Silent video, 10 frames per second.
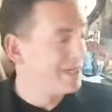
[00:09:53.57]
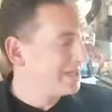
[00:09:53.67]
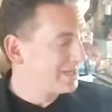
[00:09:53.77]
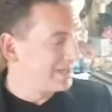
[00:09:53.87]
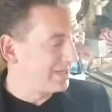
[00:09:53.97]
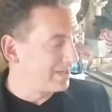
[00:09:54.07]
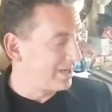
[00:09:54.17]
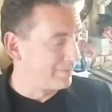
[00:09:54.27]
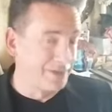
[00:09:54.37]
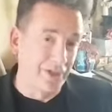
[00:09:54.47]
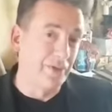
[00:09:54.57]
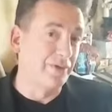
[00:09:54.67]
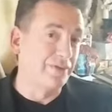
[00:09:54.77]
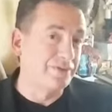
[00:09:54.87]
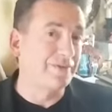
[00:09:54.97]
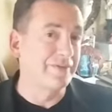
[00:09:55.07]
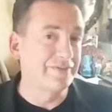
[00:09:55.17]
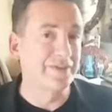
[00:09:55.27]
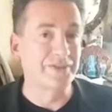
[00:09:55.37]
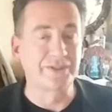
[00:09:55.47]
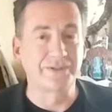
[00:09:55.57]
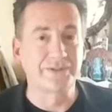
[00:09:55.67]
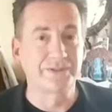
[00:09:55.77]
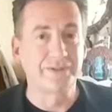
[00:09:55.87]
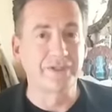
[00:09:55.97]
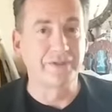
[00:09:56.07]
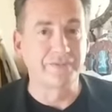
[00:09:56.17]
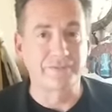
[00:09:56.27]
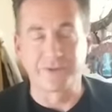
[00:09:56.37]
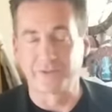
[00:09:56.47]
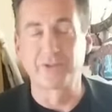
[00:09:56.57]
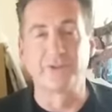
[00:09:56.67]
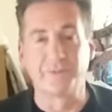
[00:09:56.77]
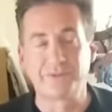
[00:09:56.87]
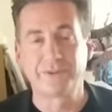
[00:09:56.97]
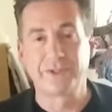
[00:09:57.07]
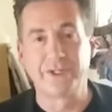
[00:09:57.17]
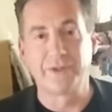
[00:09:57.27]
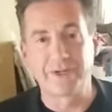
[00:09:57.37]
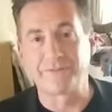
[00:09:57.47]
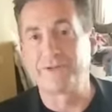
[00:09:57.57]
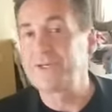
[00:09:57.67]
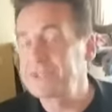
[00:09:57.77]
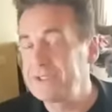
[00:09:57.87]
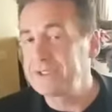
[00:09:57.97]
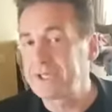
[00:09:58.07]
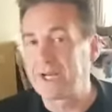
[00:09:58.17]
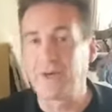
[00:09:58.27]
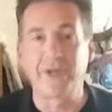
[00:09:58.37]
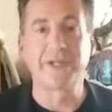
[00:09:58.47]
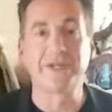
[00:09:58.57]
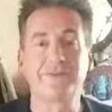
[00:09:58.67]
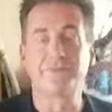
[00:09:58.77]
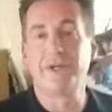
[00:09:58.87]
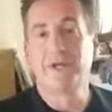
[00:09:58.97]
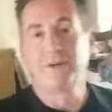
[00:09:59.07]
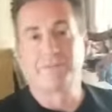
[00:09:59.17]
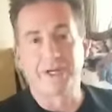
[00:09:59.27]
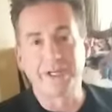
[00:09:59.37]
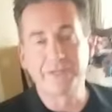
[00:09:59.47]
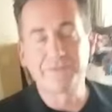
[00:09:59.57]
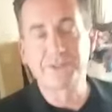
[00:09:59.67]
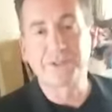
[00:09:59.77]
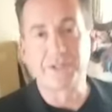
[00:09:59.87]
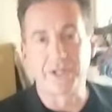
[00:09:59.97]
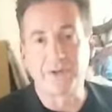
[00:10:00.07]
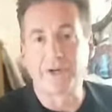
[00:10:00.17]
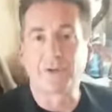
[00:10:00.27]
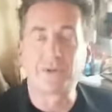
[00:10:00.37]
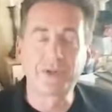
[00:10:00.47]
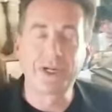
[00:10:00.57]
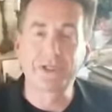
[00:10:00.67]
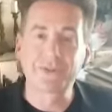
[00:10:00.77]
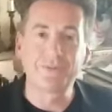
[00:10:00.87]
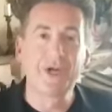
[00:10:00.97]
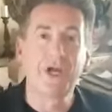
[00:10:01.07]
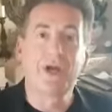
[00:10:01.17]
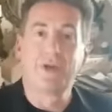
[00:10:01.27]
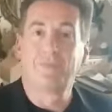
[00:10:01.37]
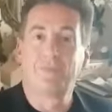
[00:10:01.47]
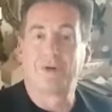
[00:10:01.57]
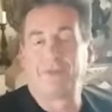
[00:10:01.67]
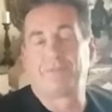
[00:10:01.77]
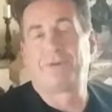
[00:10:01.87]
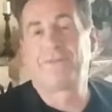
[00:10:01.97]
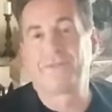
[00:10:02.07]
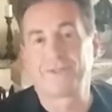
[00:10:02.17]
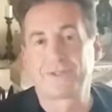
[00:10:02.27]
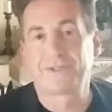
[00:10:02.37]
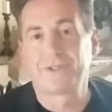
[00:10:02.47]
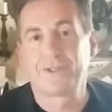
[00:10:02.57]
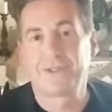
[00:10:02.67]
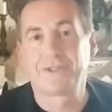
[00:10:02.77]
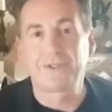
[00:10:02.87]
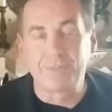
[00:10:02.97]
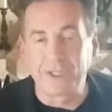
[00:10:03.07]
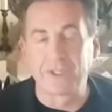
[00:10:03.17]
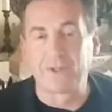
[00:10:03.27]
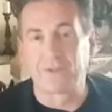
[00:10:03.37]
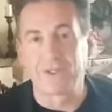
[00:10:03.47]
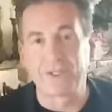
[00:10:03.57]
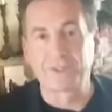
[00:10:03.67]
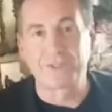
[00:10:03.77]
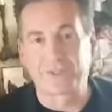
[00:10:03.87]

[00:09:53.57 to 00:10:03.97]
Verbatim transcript: Uh, I'm a loner who's very functional in front of a group. I know how to function, I know how to give them my gifts, I know how to organize them, but my preference is to be alone. It's just,